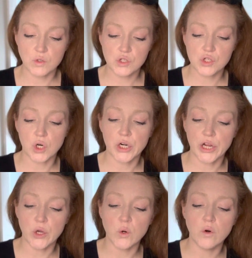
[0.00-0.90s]

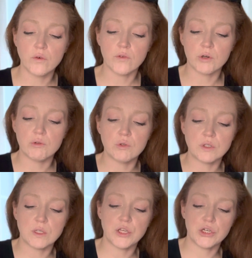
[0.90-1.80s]
starting over, it
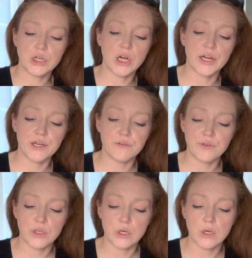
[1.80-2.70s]
looks like you're kind of
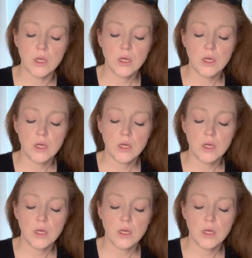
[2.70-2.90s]
in,